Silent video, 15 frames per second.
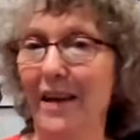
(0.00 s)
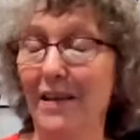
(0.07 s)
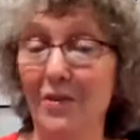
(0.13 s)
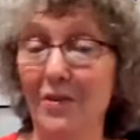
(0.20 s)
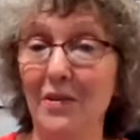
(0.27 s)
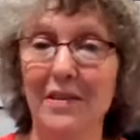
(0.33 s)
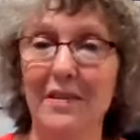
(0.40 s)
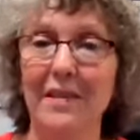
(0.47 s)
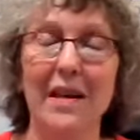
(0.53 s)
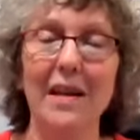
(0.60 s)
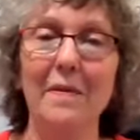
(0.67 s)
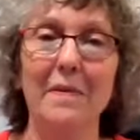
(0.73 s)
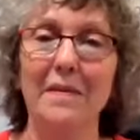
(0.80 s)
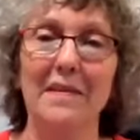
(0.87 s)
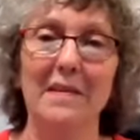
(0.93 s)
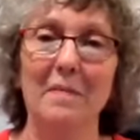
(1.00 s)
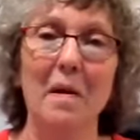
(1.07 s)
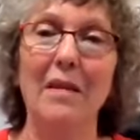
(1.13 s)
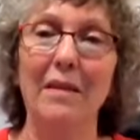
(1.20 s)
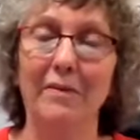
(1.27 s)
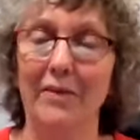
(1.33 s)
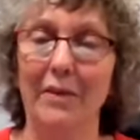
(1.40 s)
I couldn't stand the
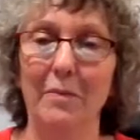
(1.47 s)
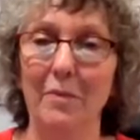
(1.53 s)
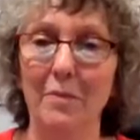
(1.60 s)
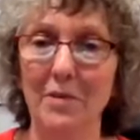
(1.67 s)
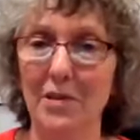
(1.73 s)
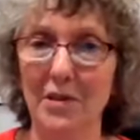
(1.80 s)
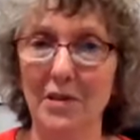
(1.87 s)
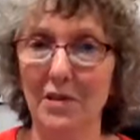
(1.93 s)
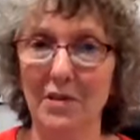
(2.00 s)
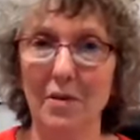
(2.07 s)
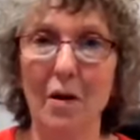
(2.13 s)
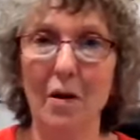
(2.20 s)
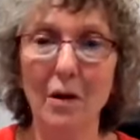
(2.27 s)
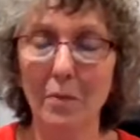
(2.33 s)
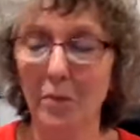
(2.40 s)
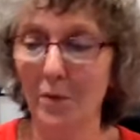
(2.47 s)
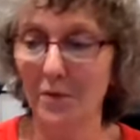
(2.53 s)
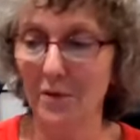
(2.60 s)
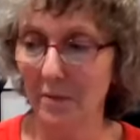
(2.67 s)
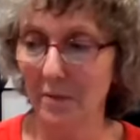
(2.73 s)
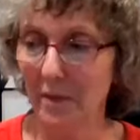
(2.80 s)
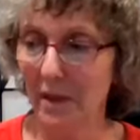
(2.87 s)
smell of them. It was just
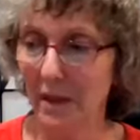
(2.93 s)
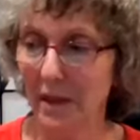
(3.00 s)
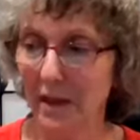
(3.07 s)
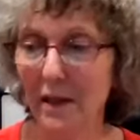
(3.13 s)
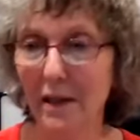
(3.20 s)
horrible to me.